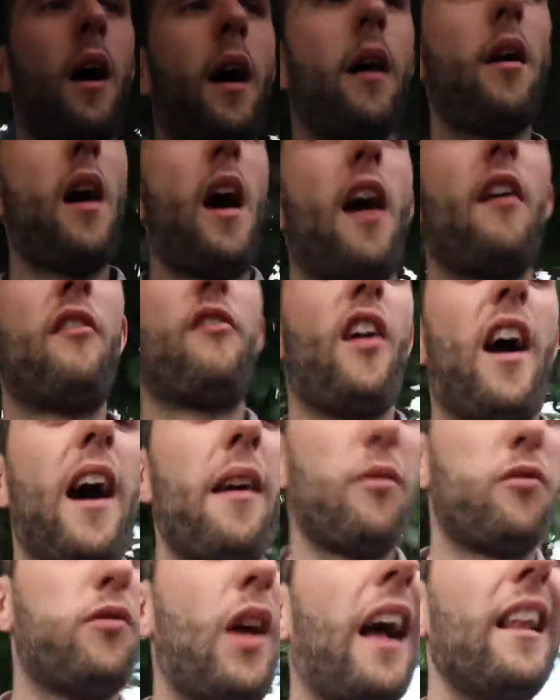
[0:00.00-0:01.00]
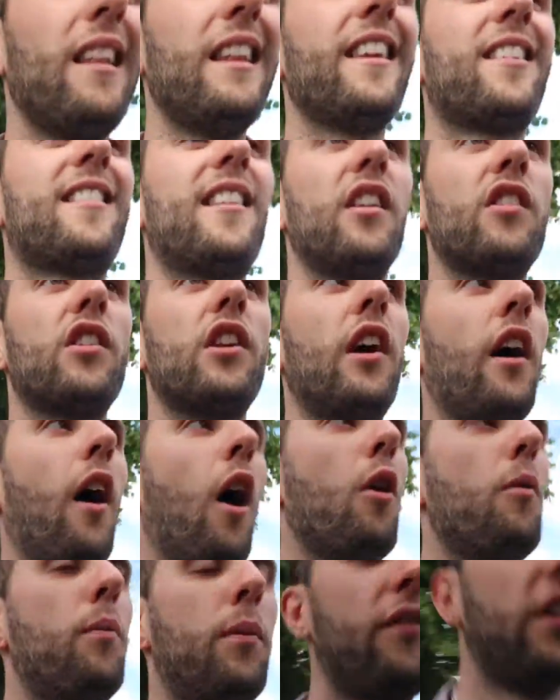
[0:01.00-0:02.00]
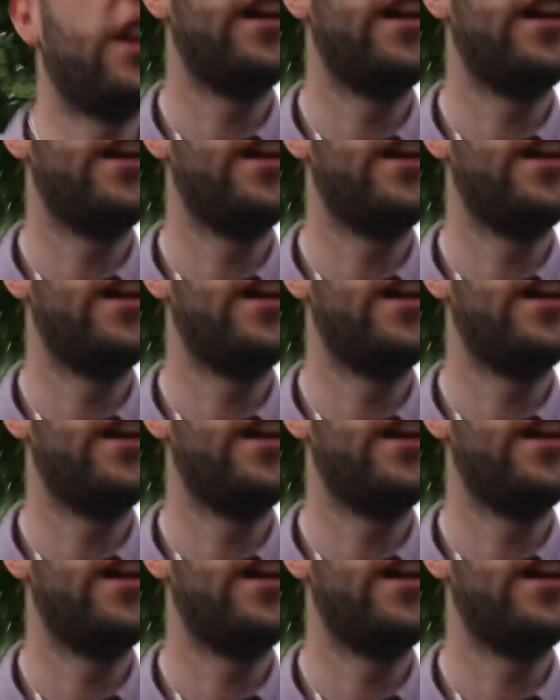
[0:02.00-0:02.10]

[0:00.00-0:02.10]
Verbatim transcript: I list it as an open